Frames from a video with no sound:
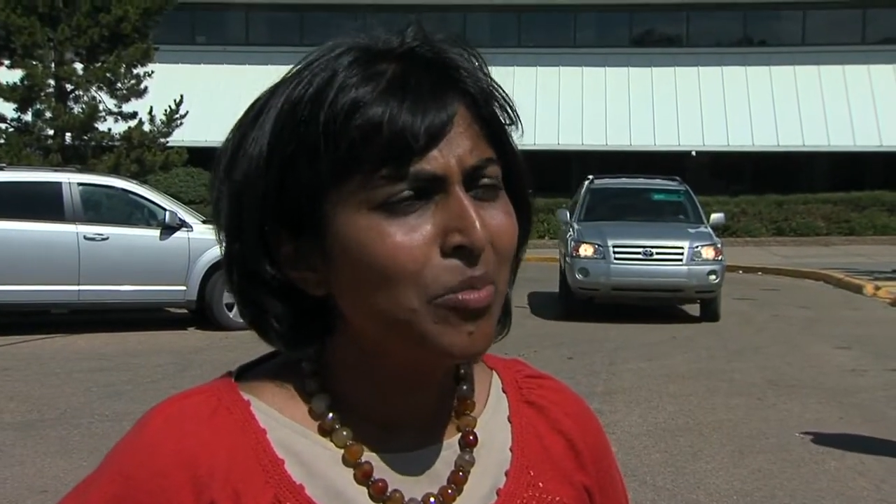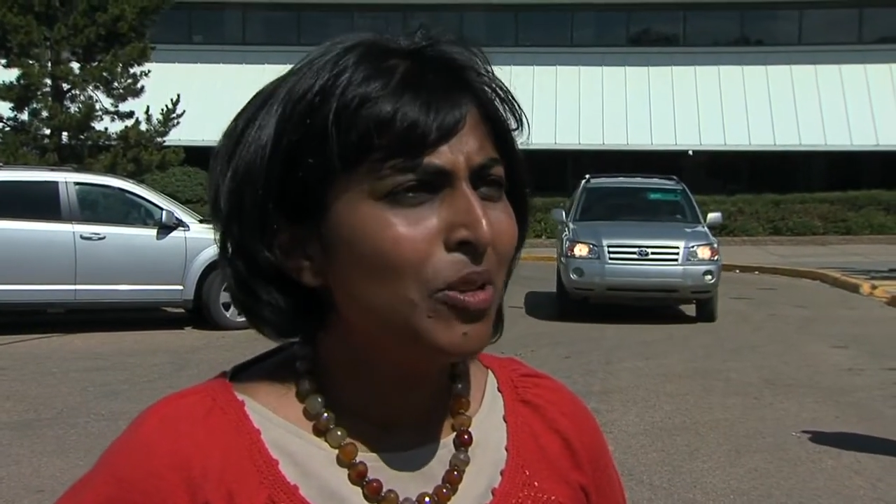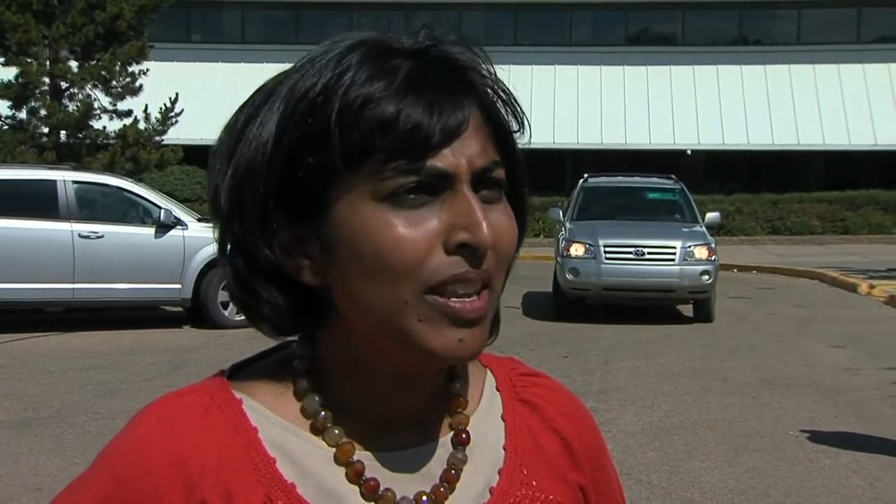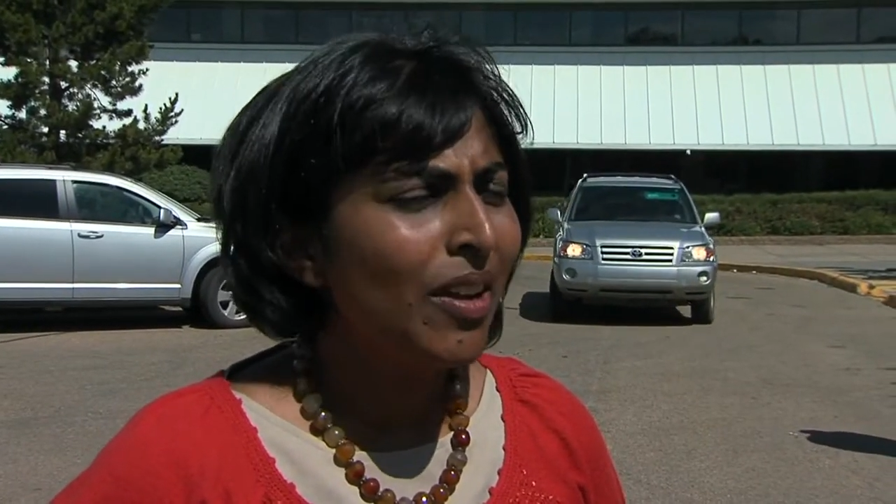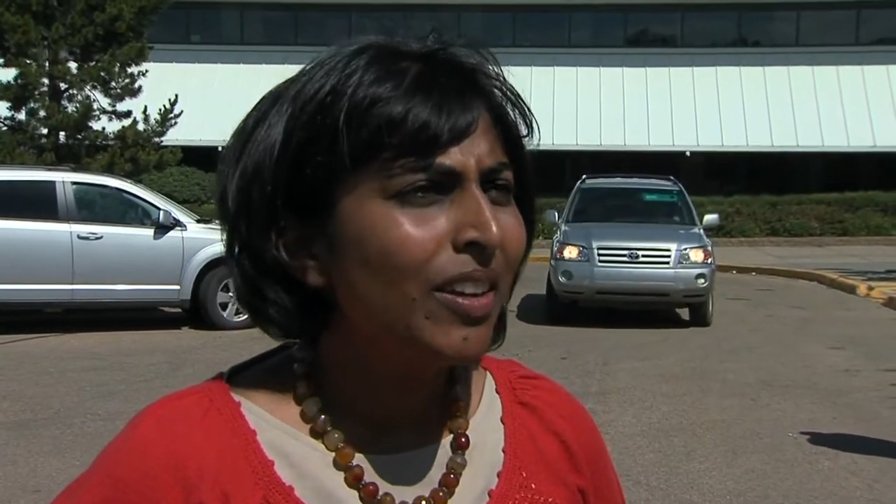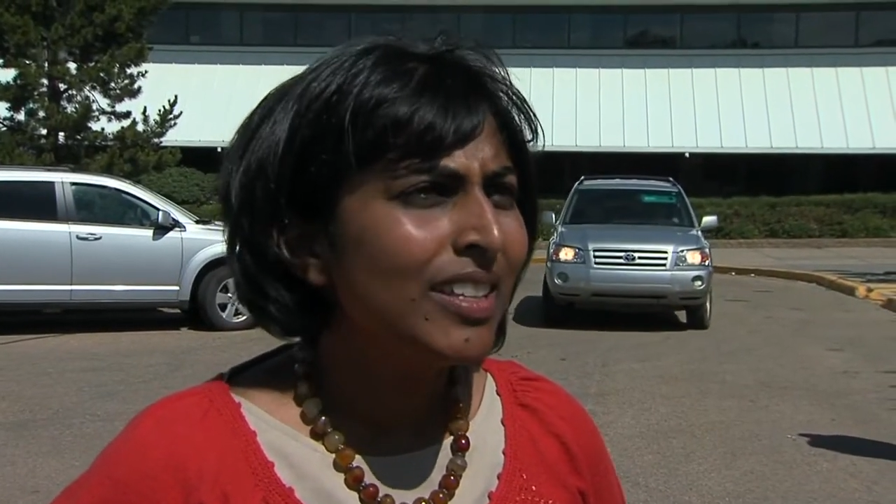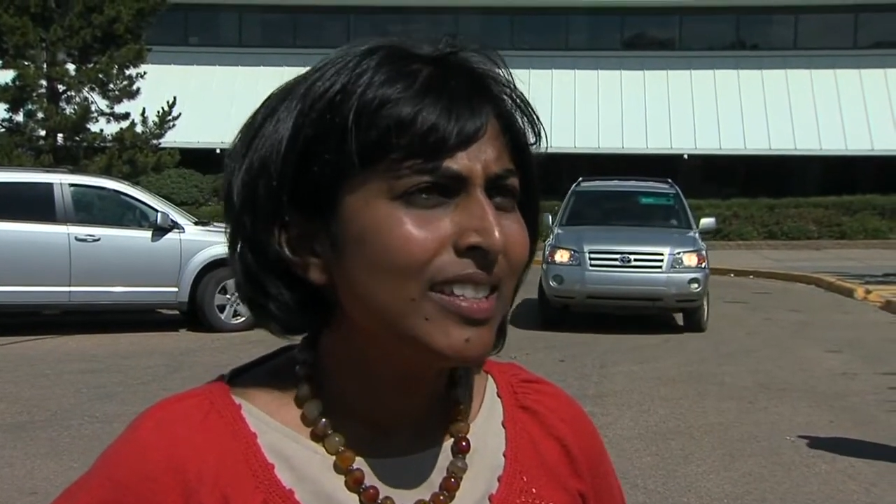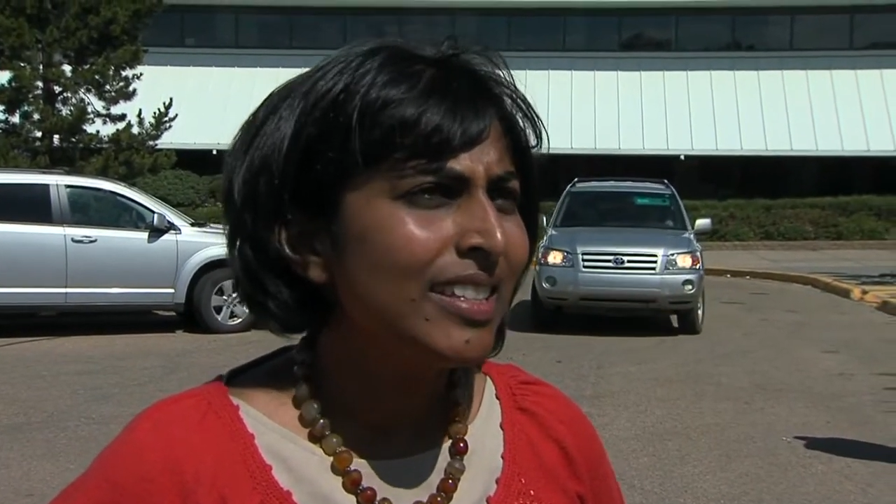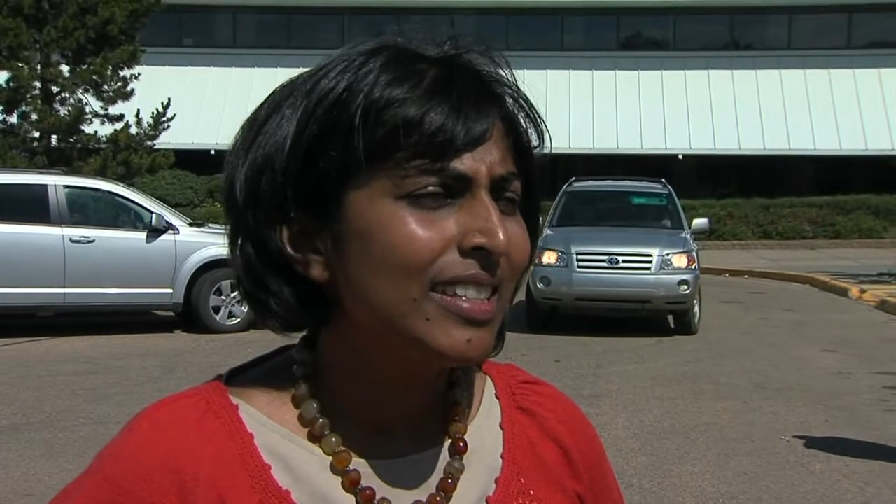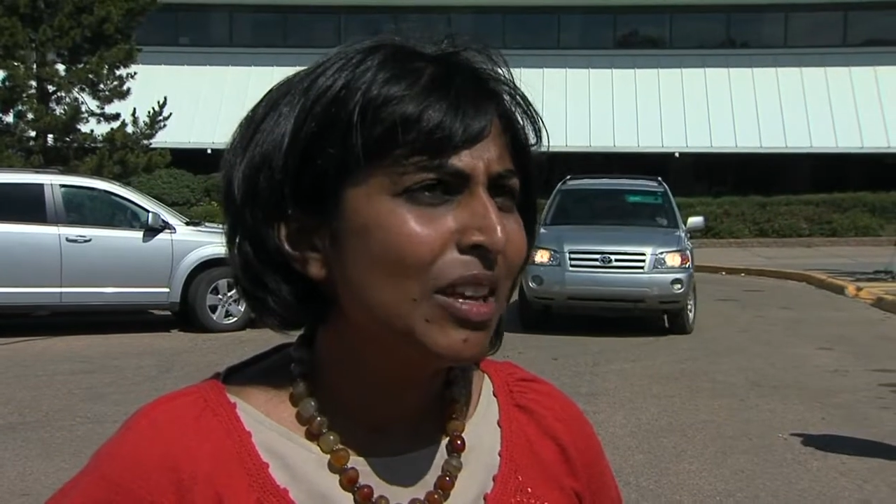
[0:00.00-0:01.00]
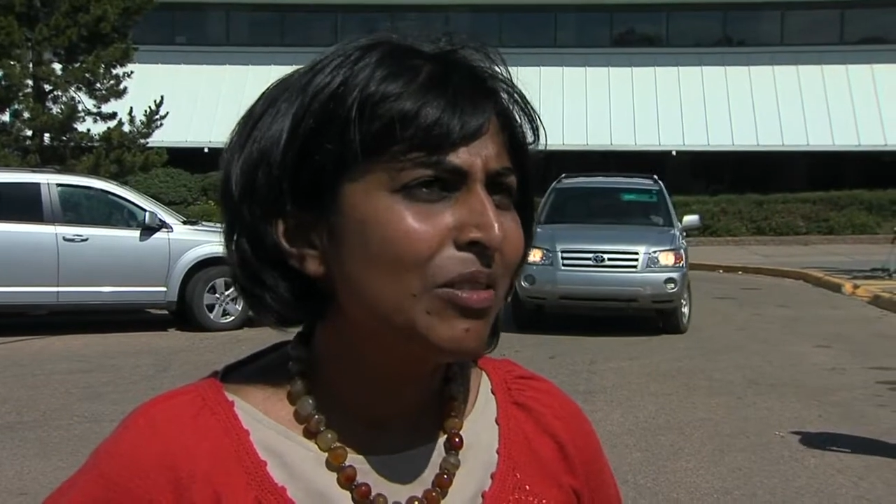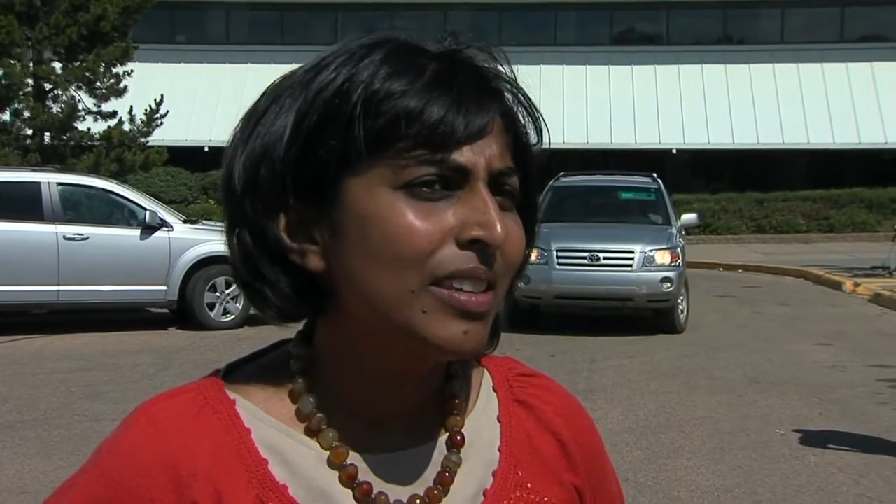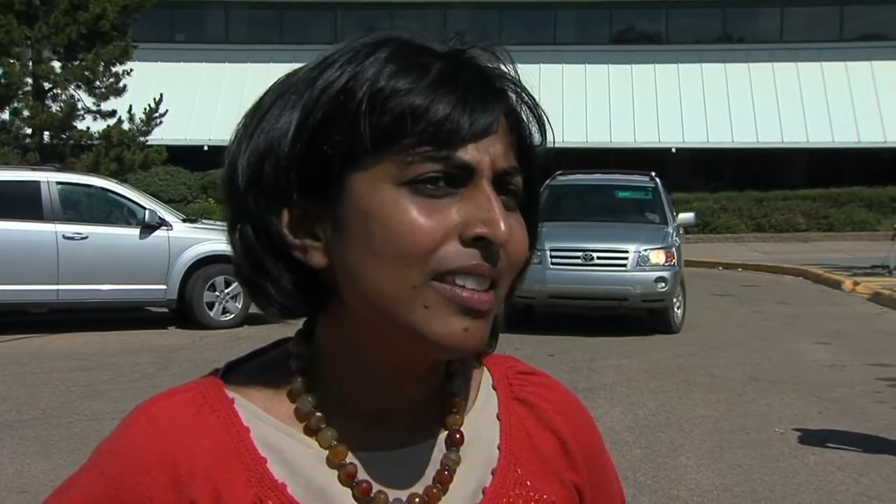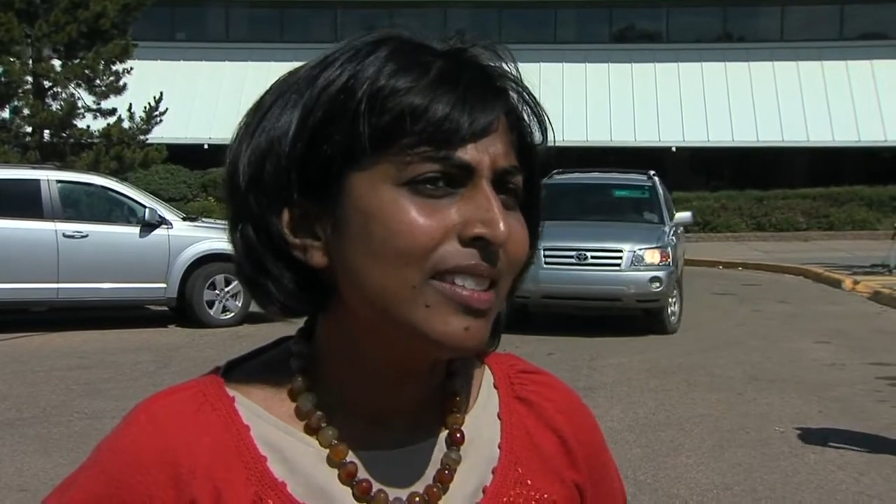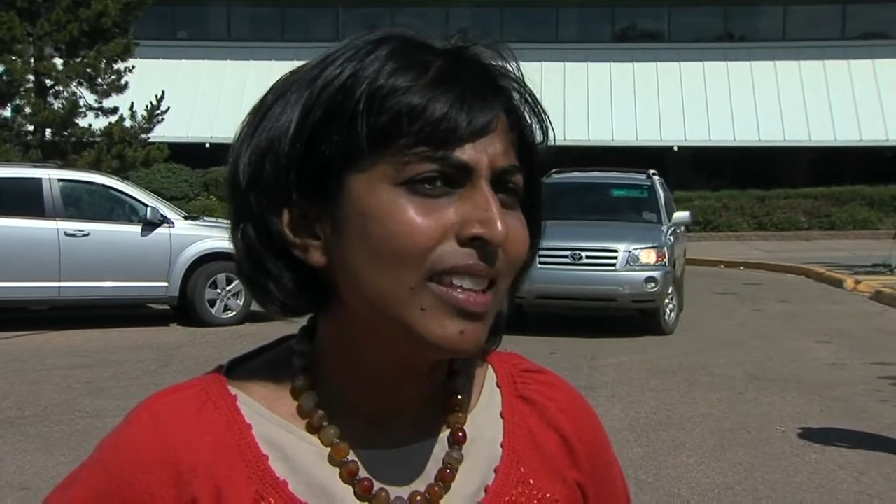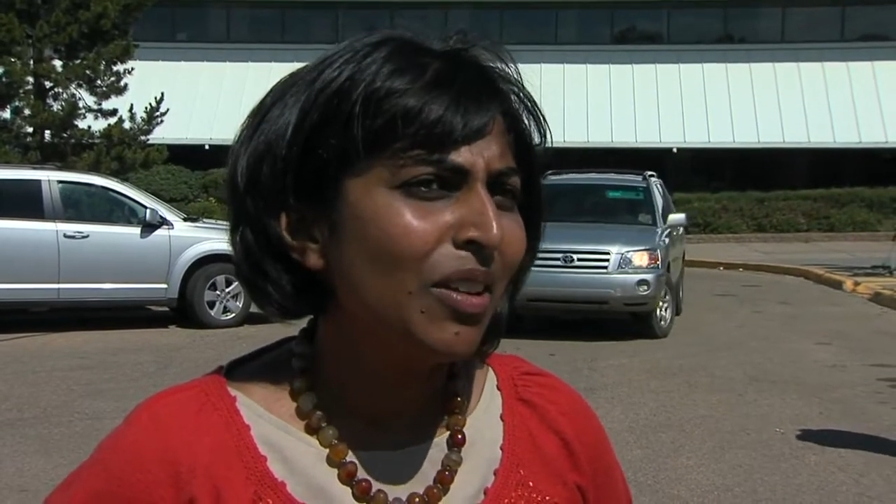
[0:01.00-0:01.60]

the burnt areas in the southeast,